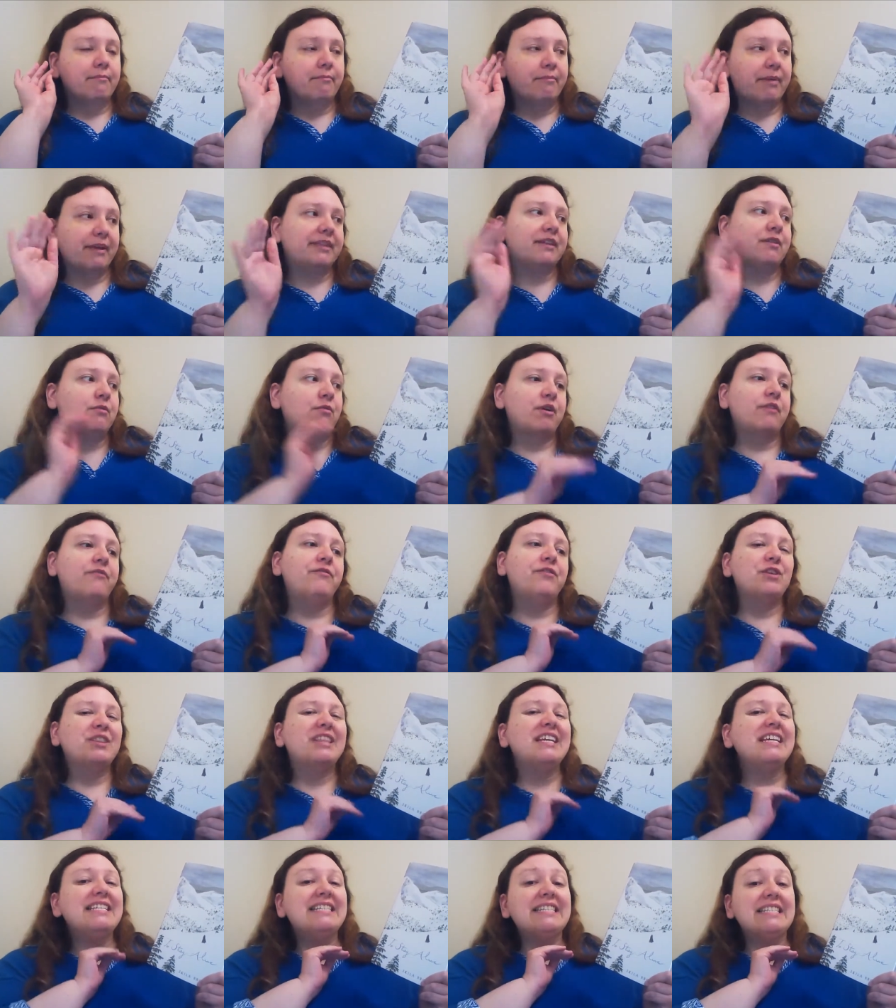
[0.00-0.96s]
But there were a
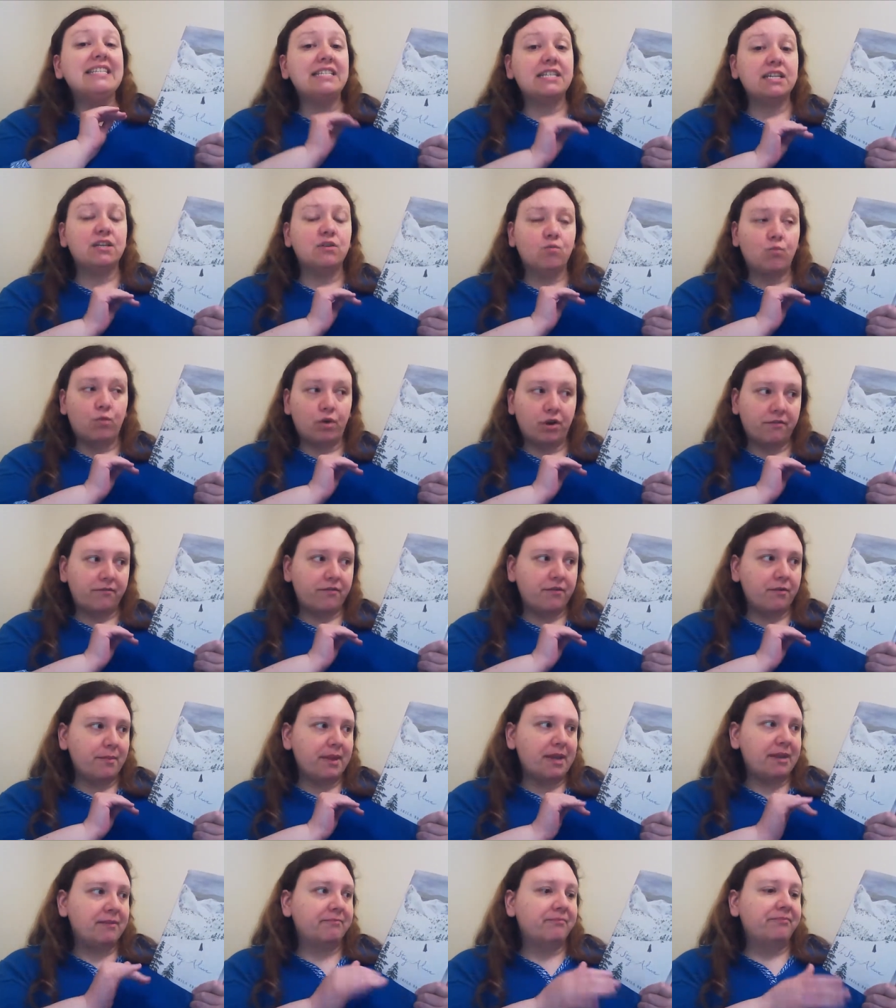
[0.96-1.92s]
few things that didn't work
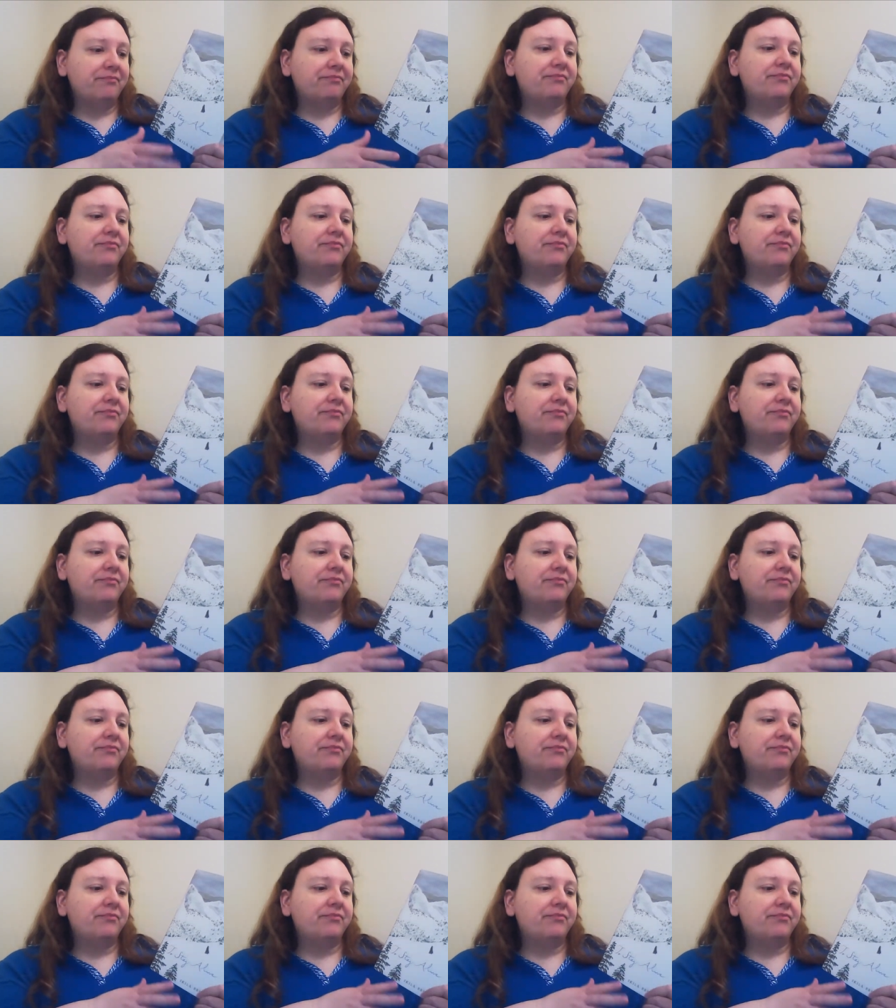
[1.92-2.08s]
for me.